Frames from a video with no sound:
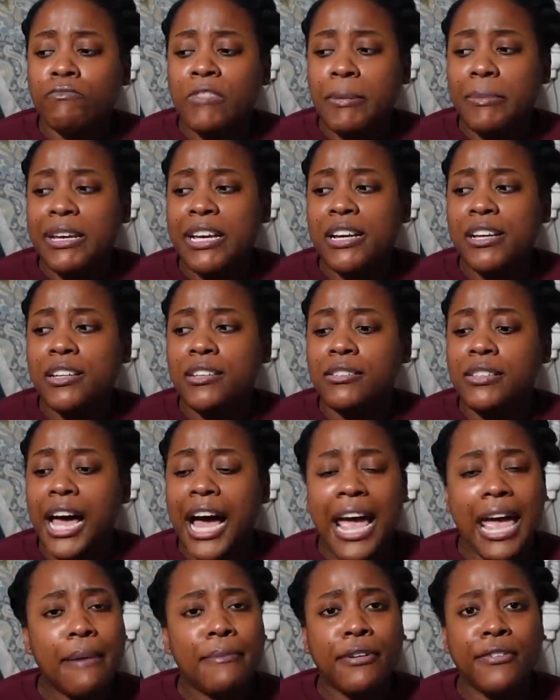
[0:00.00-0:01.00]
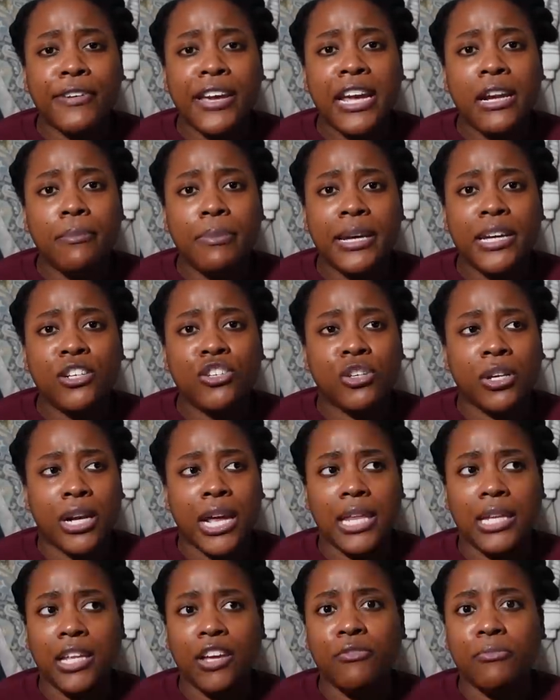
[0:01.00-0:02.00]
because I am a vain bitch and
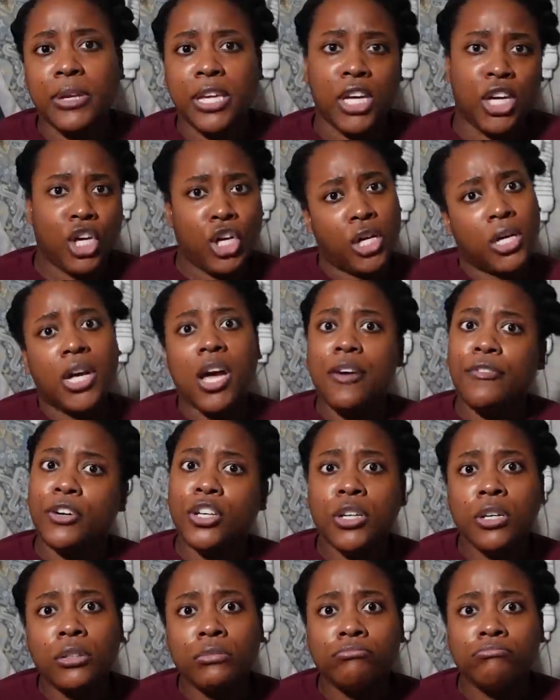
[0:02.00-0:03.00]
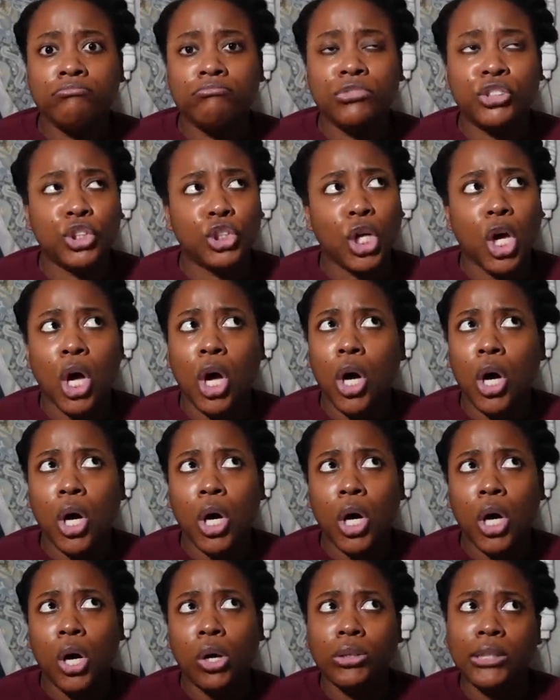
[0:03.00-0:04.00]
I love me a good cover.
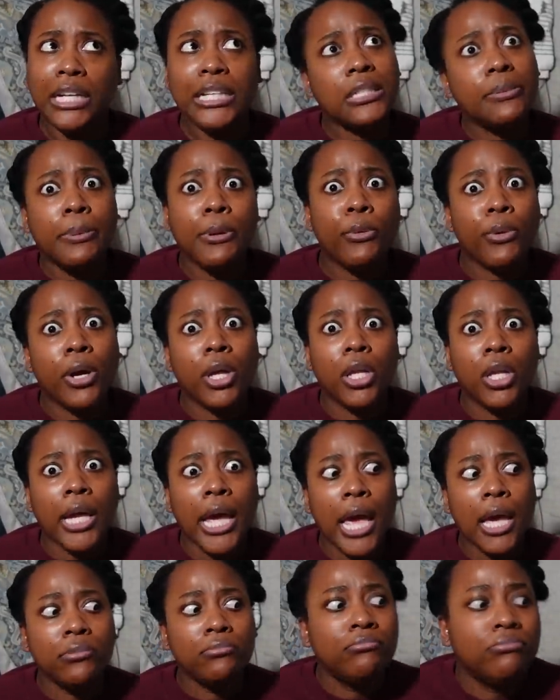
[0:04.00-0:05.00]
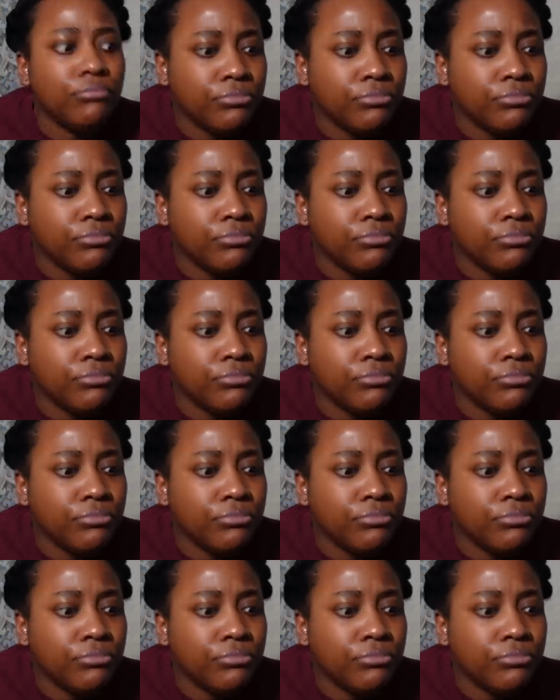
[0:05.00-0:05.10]
So let's be real, okay?